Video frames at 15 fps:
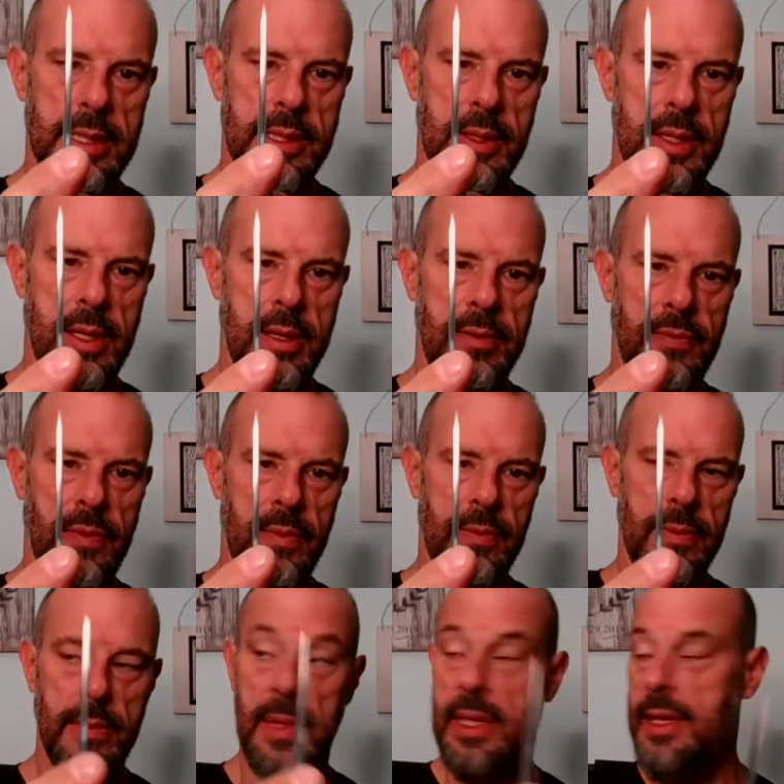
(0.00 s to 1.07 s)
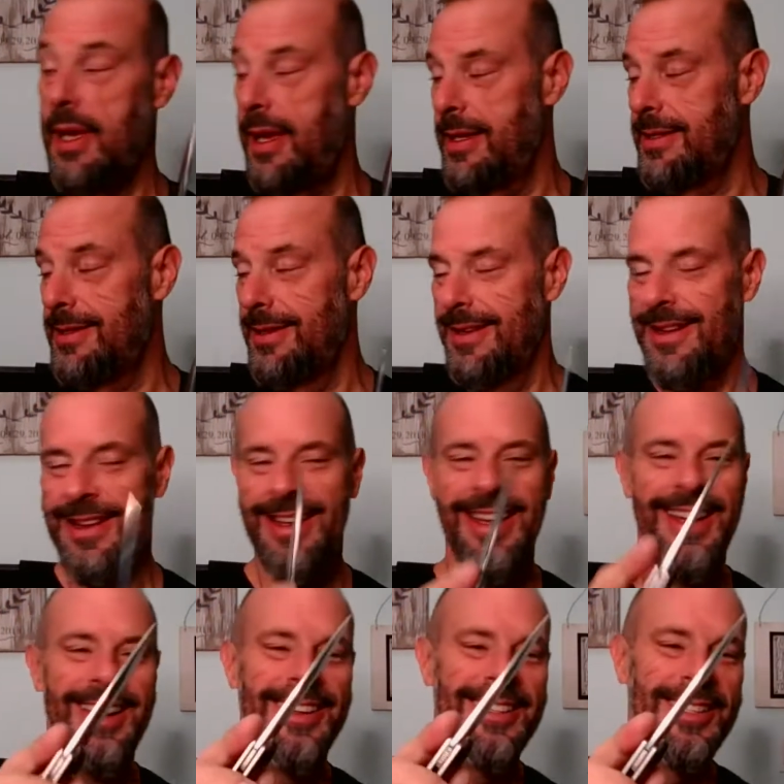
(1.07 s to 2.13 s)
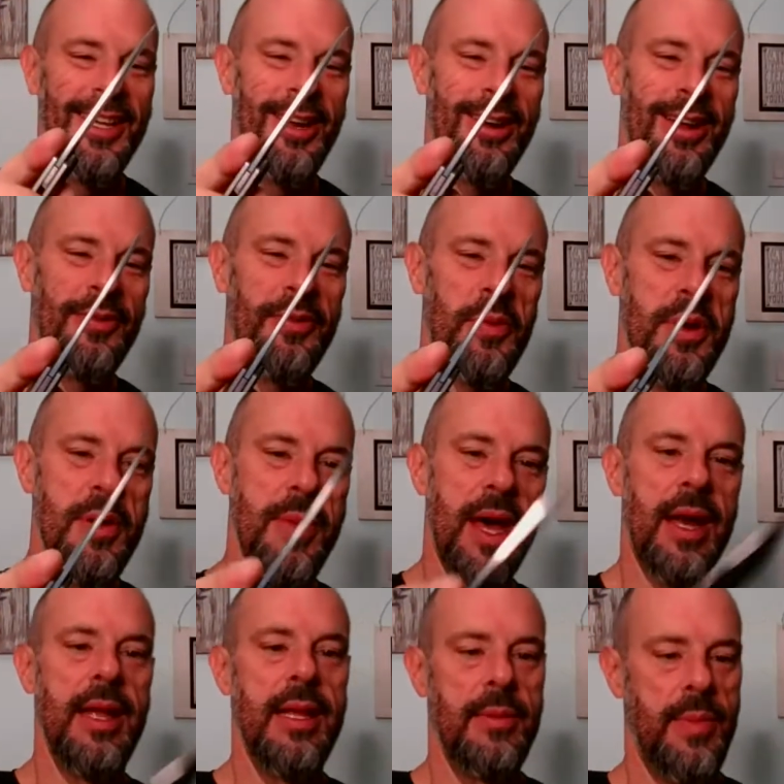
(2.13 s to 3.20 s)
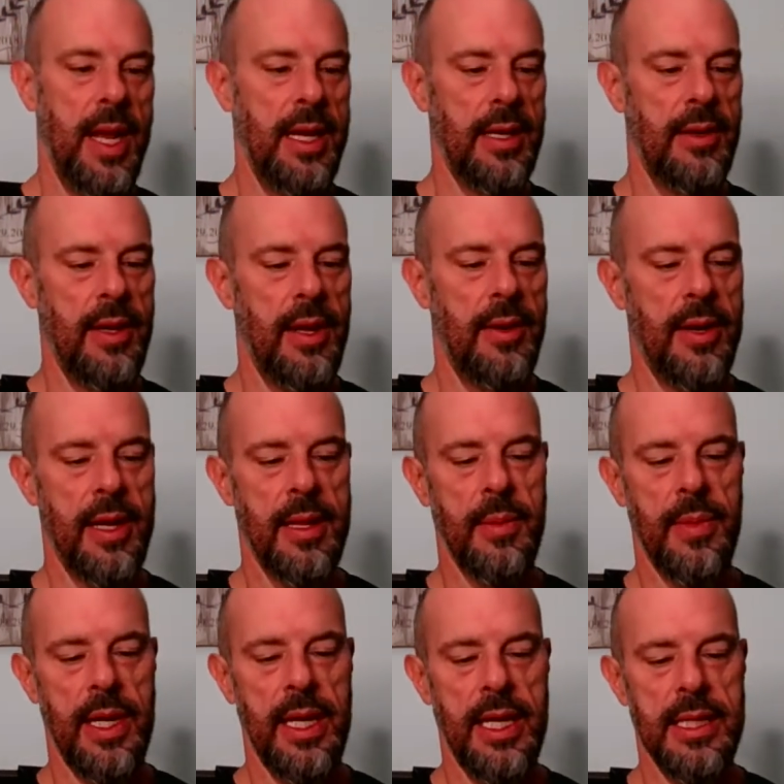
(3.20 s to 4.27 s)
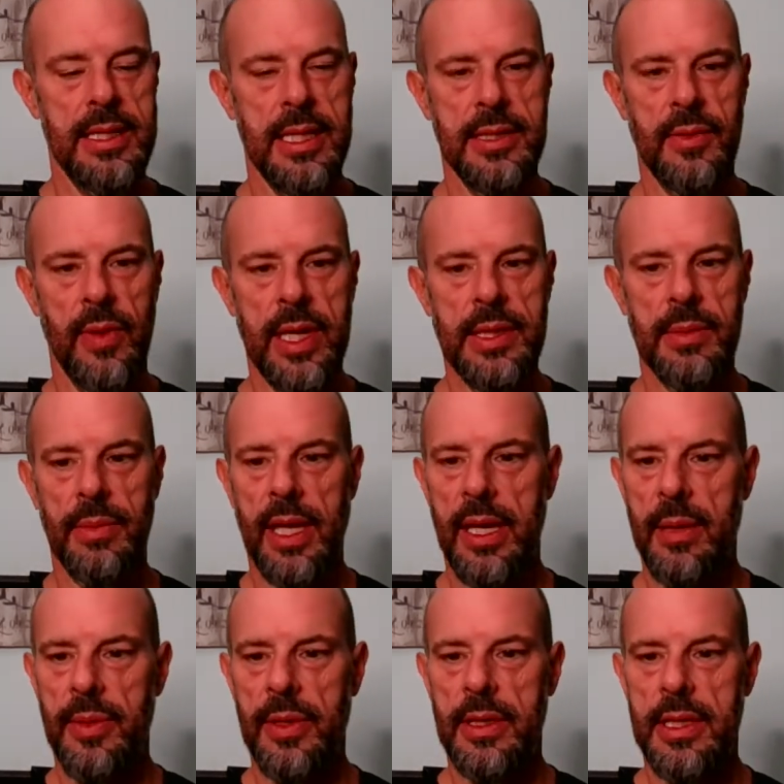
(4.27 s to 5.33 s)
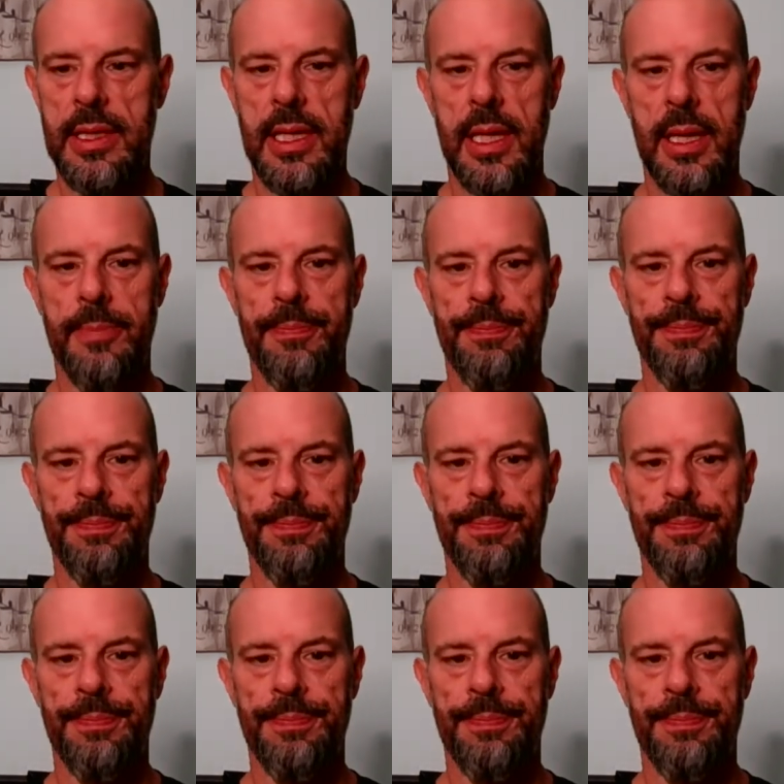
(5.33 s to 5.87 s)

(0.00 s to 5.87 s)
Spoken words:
So it does. So you don't have to worry about it bending or anything, but it's a razor blade up here at the tip.